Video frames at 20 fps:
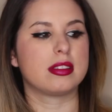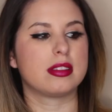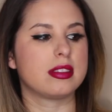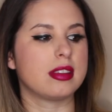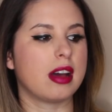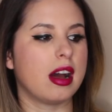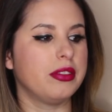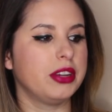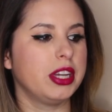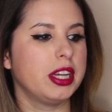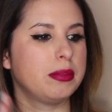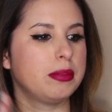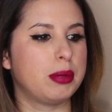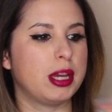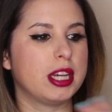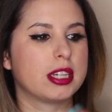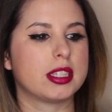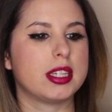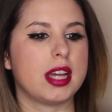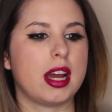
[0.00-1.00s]
Slava had
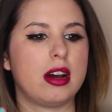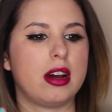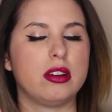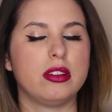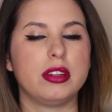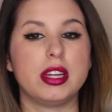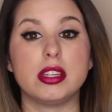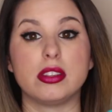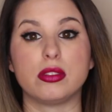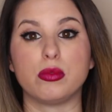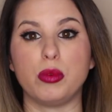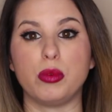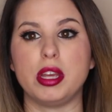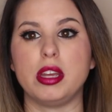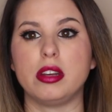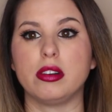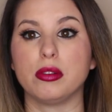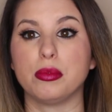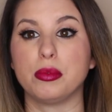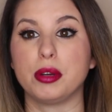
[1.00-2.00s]
picked out his
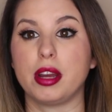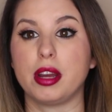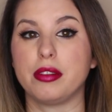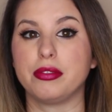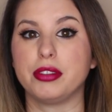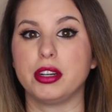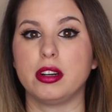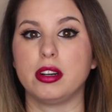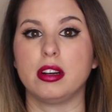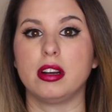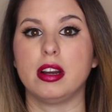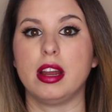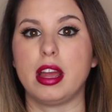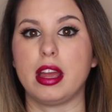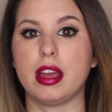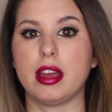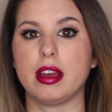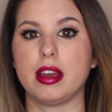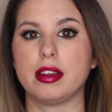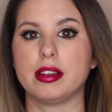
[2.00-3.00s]
weed or whatever,
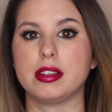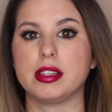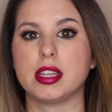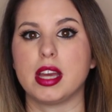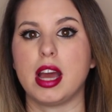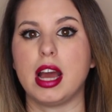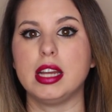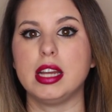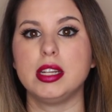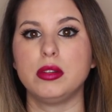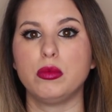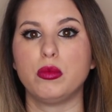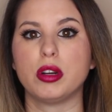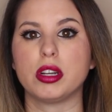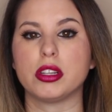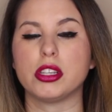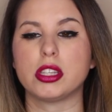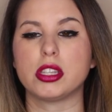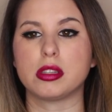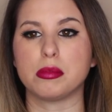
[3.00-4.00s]
and I didn't
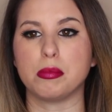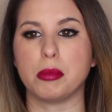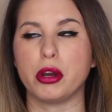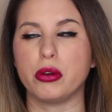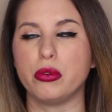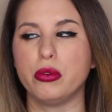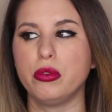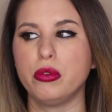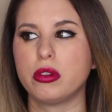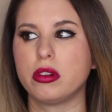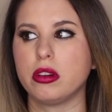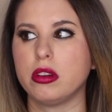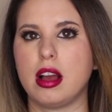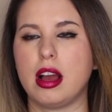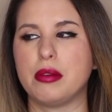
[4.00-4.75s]
want to smoke.